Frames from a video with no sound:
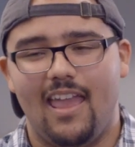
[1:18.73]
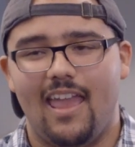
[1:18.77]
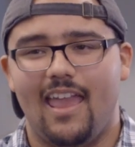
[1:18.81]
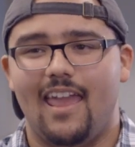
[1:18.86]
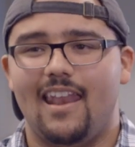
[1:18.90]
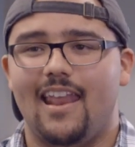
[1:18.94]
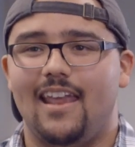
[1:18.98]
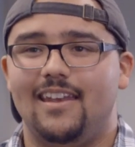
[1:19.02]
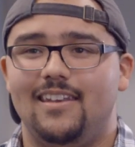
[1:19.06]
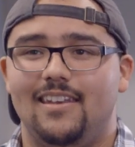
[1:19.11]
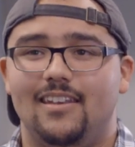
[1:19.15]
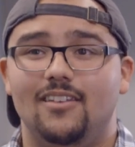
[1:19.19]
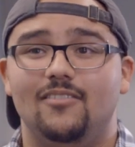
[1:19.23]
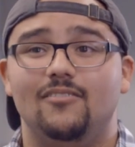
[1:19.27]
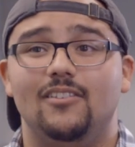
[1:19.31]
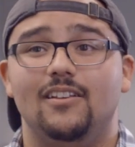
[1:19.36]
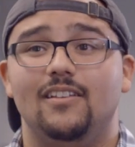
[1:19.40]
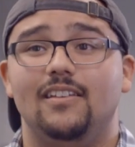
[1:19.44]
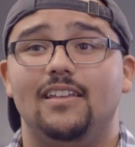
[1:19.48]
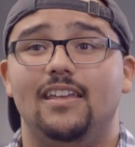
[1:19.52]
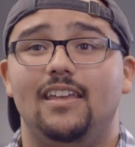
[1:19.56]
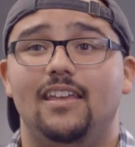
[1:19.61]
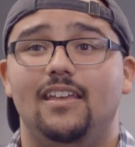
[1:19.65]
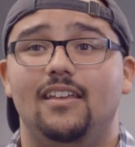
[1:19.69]
And I didn't
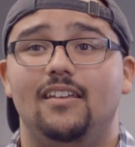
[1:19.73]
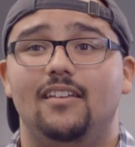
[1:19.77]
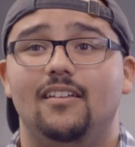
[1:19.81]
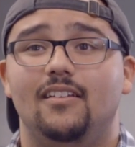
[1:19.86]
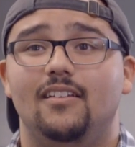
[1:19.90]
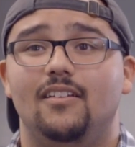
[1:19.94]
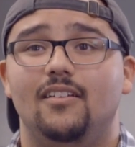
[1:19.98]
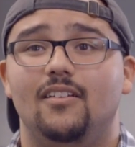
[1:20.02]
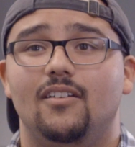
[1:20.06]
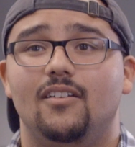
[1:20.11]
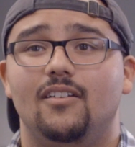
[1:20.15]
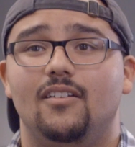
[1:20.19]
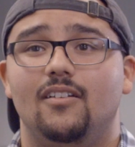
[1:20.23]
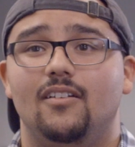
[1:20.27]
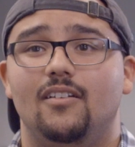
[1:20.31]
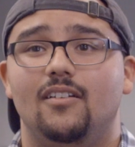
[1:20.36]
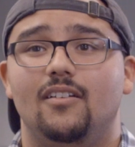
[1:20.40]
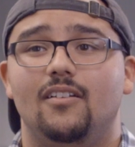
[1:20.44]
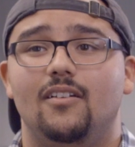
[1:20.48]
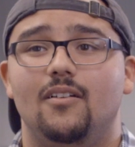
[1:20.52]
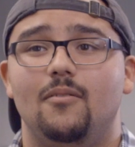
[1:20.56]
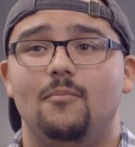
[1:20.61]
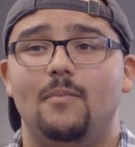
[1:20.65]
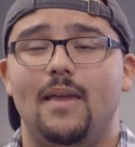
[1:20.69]
really
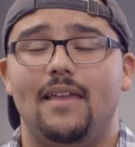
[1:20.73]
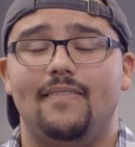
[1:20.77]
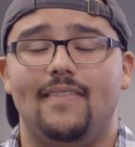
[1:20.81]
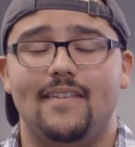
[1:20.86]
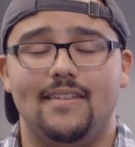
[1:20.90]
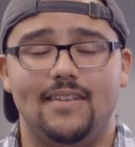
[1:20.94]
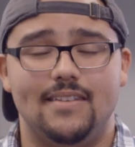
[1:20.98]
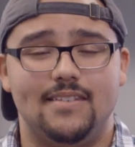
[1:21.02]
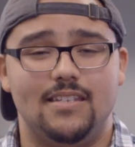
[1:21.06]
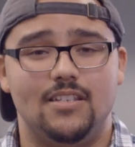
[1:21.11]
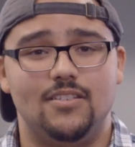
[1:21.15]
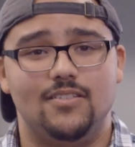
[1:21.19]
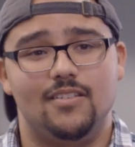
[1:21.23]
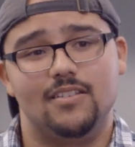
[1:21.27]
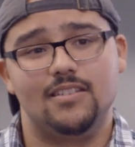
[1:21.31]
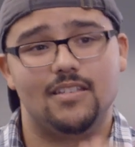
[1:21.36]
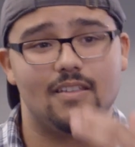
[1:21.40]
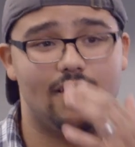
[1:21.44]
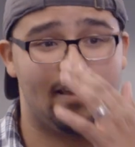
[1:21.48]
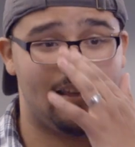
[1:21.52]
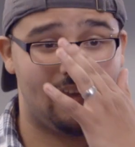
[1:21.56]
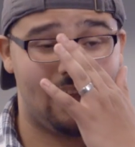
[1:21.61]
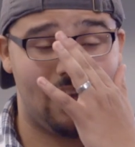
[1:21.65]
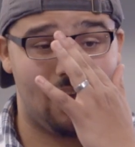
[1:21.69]
make that decision
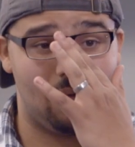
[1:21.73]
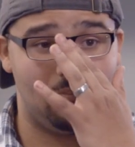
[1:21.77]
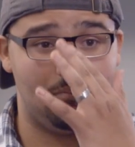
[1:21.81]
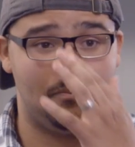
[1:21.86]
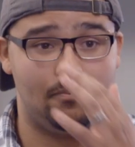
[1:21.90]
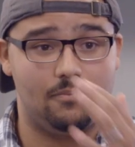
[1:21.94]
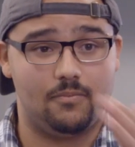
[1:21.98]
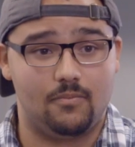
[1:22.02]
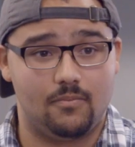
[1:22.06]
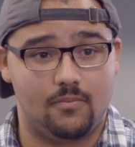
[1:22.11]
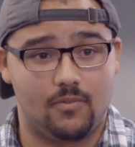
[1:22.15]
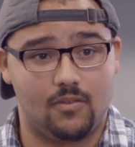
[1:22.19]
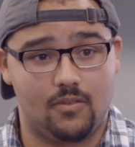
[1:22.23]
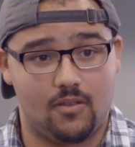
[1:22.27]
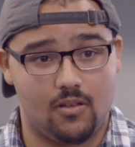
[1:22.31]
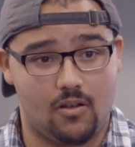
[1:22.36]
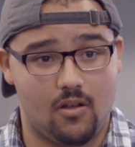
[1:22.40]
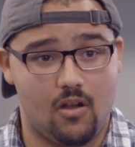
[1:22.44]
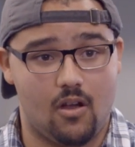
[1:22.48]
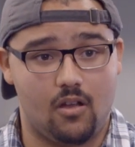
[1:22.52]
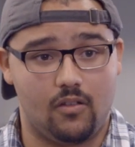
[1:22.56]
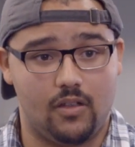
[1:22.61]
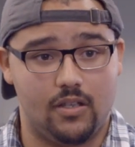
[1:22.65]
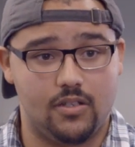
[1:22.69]
until I came to
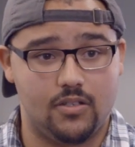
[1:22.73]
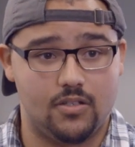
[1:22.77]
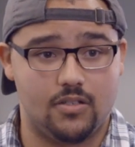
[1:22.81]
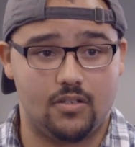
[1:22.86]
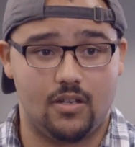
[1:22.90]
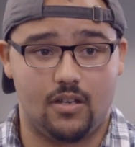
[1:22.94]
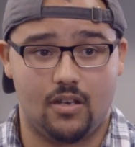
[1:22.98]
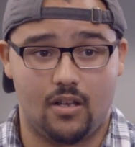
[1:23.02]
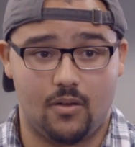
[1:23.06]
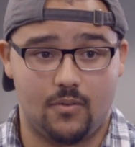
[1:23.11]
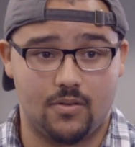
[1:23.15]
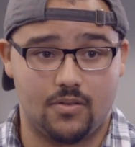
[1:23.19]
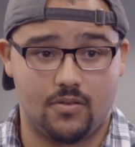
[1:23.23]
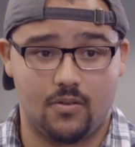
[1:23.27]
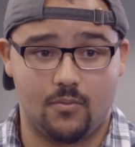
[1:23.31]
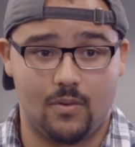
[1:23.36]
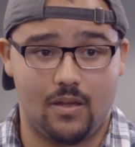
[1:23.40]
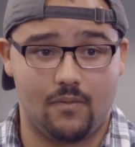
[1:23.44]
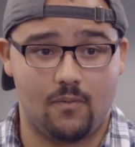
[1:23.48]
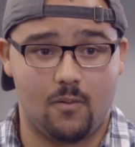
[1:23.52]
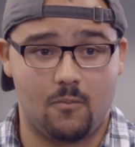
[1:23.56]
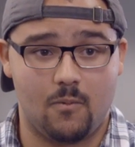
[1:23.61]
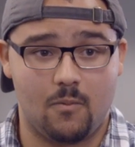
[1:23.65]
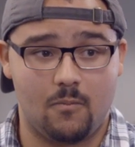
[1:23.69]
college and I was
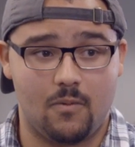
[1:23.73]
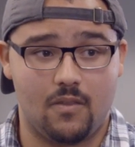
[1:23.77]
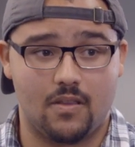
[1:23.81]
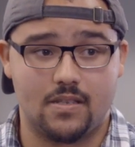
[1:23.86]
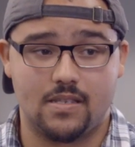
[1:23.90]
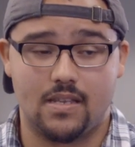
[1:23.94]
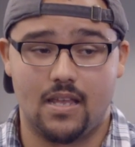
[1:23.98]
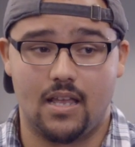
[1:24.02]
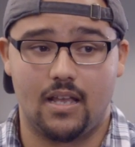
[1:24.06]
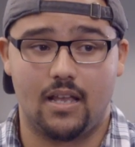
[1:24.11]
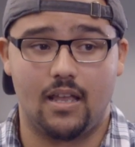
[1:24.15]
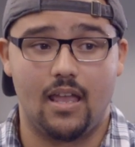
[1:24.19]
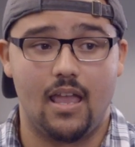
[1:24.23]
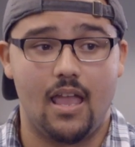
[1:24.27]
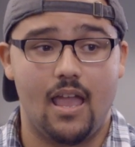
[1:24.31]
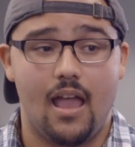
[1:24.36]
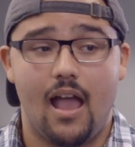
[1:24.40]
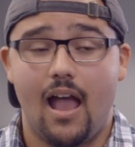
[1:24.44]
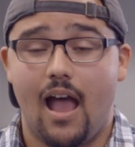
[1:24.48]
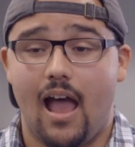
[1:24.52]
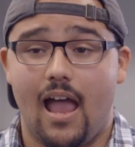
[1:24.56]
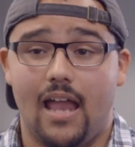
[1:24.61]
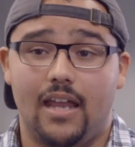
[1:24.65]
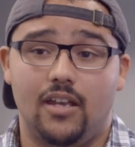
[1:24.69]
away from him and saying,
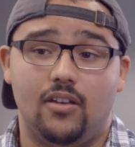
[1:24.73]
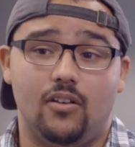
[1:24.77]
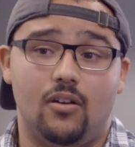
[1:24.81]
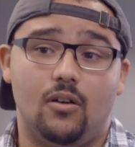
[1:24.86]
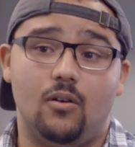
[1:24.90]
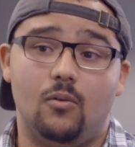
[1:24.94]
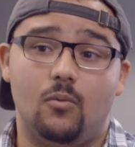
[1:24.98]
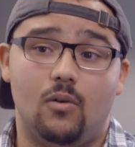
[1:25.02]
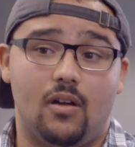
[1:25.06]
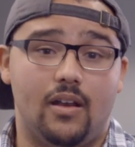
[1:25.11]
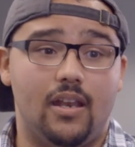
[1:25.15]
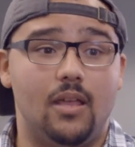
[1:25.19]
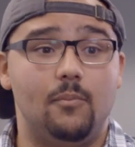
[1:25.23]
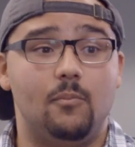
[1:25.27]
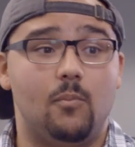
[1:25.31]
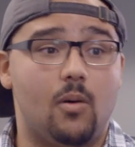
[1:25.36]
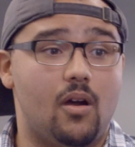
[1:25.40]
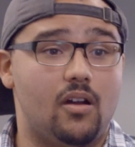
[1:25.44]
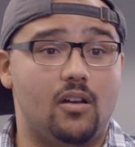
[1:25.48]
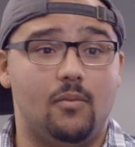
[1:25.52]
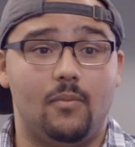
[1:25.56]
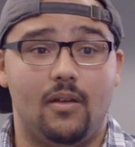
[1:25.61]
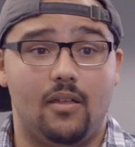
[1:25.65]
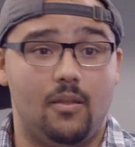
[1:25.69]
I don't want him
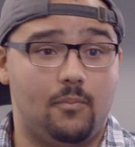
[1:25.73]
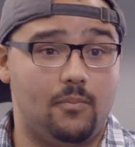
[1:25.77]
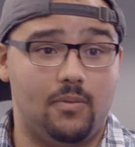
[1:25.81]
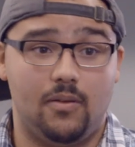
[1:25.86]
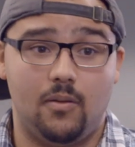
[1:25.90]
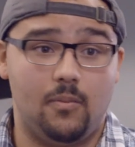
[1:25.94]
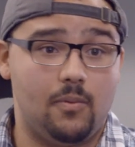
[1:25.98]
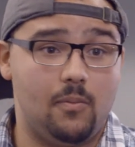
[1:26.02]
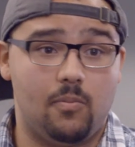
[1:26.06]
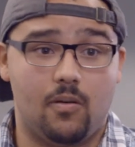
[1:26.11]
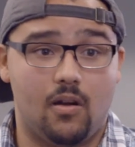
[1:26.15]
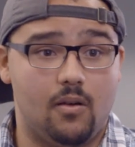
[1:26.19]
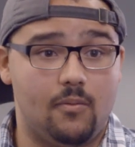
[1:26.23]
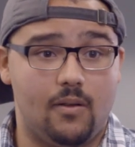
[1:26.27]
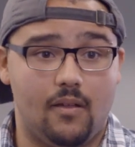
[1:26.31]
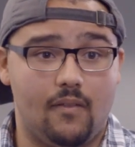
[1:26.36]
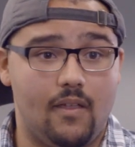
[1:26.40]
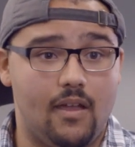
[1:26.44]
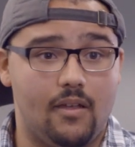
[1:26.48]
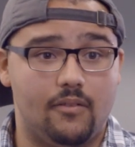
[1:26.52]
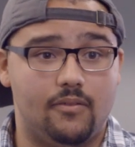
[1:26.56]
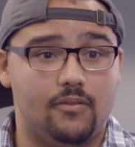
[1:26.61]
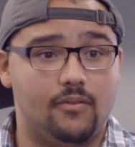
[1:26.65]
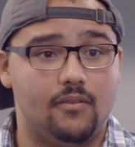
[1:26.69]
to be part of my
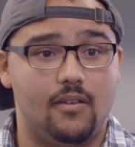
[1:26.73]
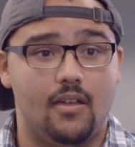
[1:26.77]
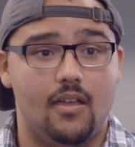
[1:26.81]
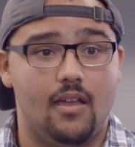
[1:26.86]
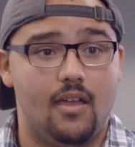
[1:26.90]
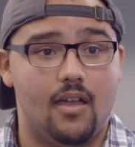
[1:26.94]
life.